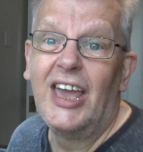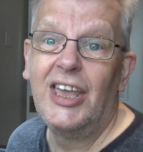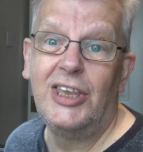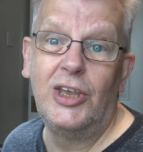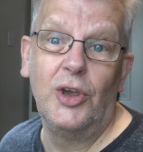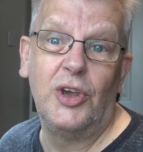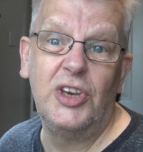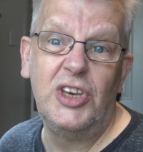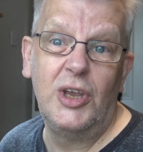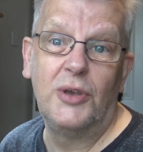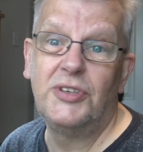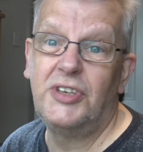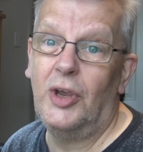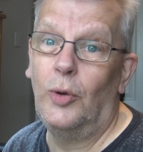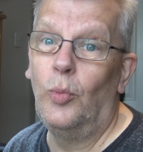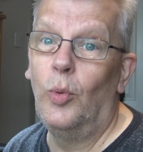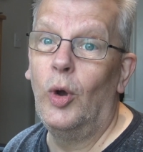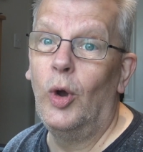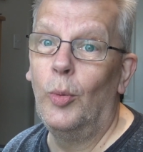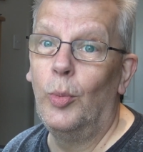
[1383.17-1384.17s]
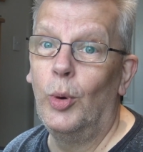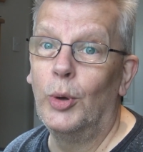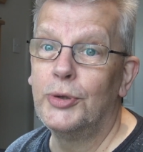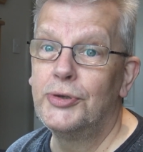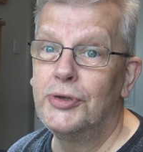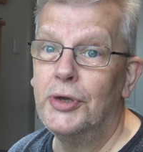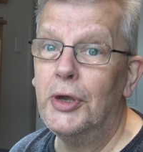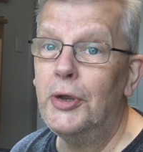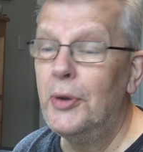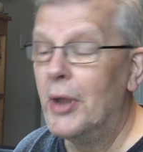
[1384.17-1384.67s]
You can use it in World War
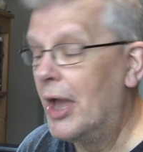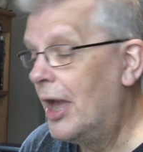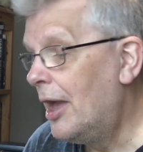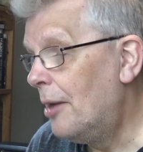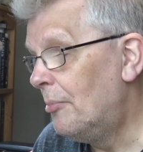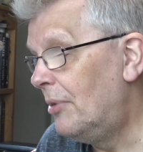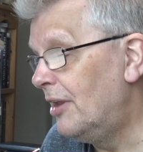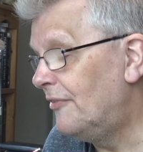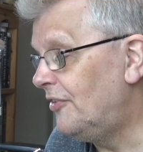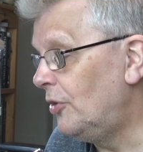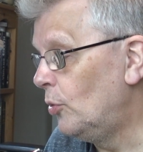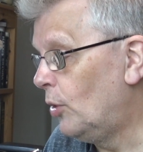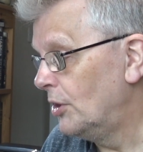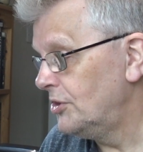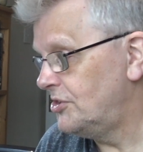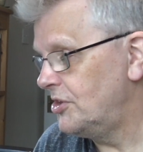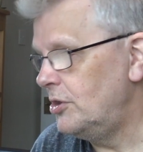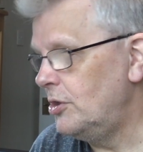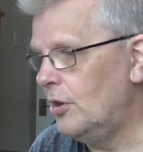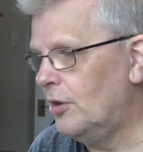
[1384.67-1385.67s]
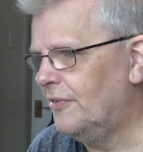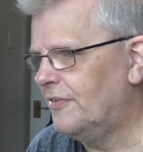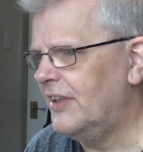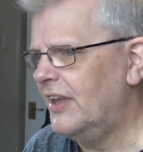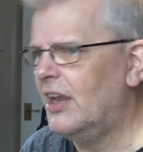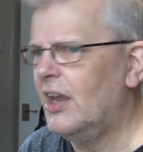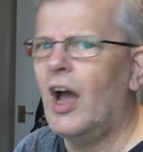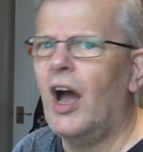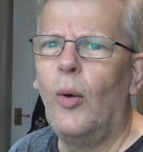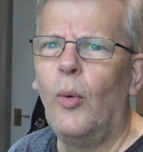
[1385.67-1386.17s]
II. But if you want to, you can think,